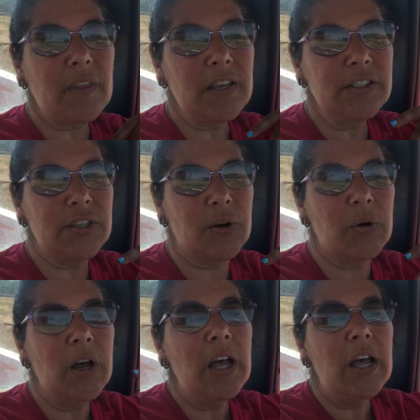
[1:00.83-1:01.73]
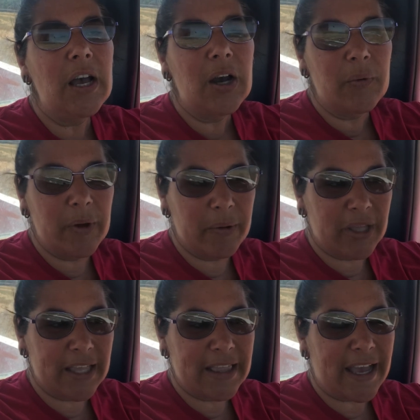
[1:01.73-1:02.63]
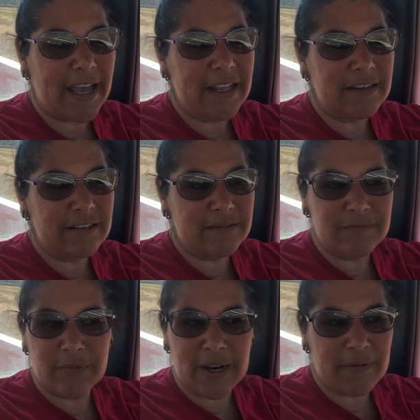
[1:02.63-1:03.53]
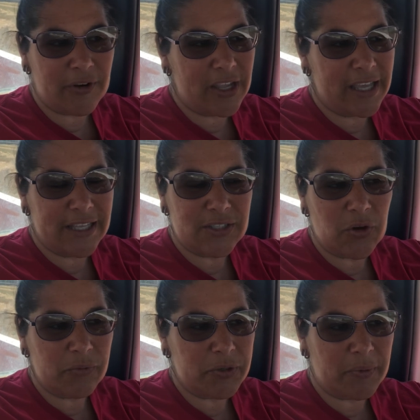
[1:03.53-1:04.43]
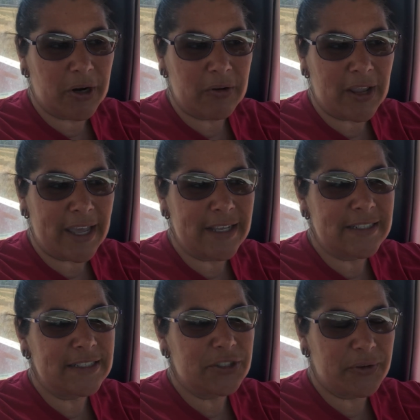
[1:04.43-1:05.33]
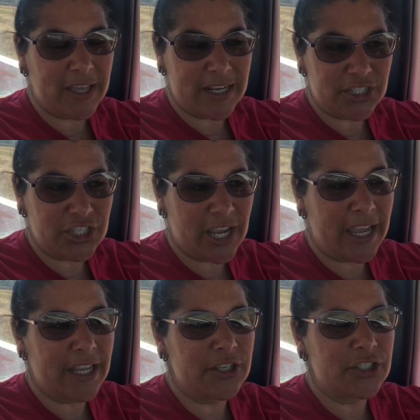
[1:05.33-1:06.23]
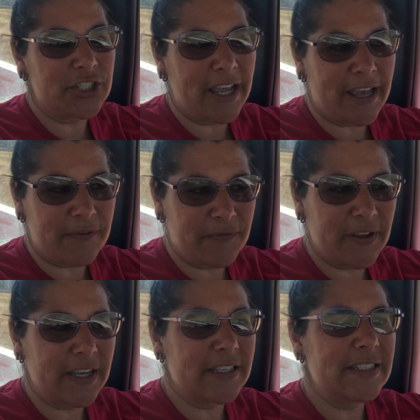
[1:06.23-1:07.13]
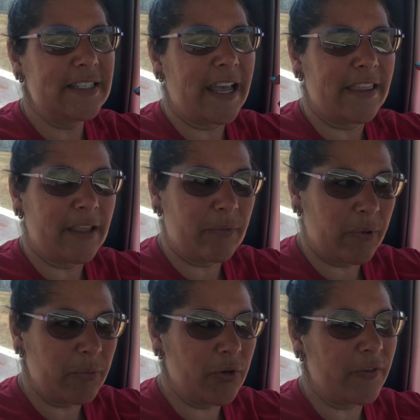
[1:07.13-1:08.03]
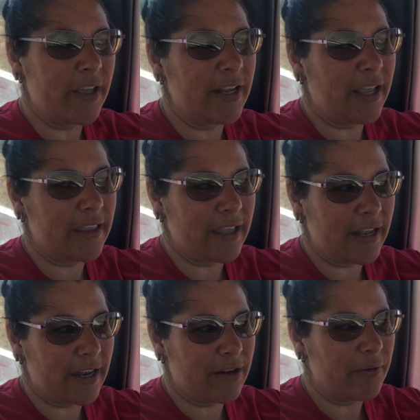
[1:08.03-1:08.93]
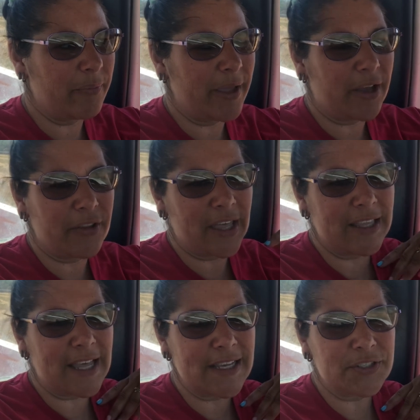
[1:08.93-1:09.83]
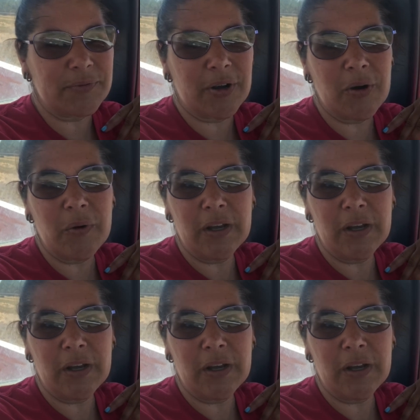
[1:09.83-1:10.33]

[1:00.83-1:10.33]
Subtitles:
So we will get that whenever he gets home tomorrow night to get it changed and fixed, and then we'll move it and then bale that last row.